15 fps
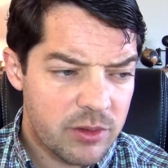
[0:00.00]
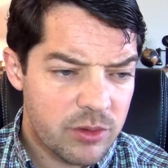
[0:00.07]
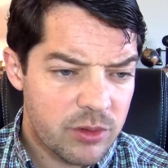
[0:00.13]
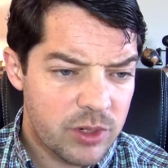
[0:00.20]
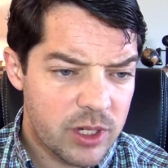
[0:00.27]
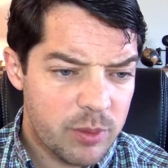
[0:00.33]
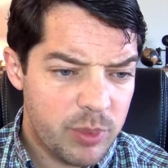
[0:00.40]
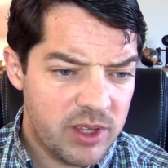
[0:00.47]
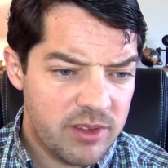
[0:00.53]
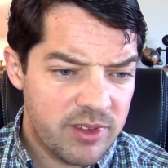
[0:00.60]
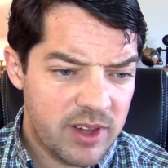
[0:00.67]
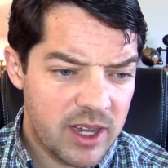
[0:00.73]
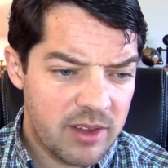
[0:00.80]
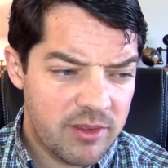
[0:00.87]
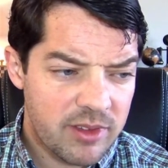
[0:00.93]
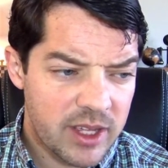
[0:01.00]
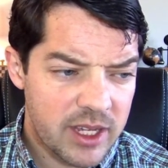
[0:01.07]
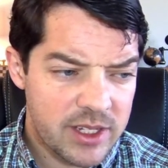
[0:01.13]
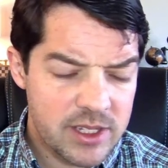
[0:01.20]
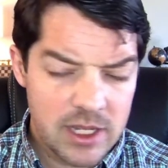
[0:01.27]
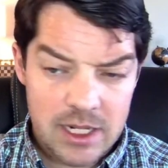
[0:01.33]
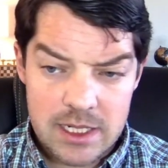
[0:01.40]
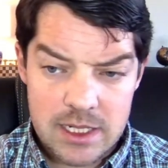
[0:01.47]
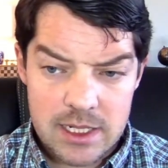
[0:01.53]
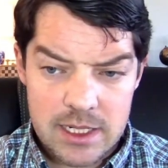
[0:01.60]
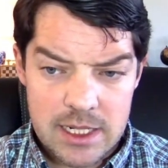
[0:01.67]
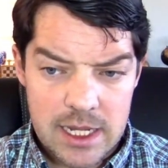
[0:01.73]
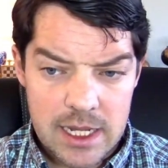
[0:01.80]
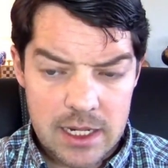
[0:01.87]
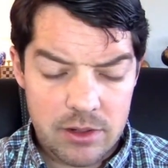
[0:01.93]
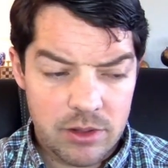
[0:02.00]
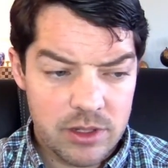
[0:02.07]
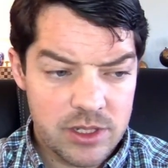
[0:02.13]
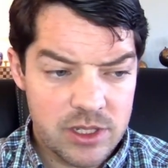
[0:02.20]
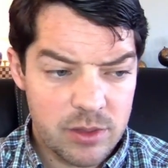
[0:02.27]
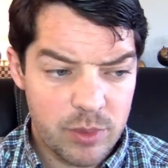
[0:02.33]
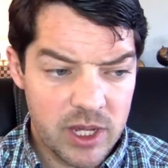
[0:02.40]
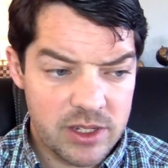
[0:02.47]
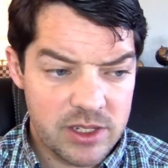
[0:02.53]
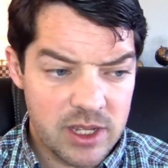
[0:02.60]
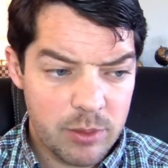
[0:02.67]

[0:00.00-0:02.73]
rook b5, like I said, I didn't handle this the best.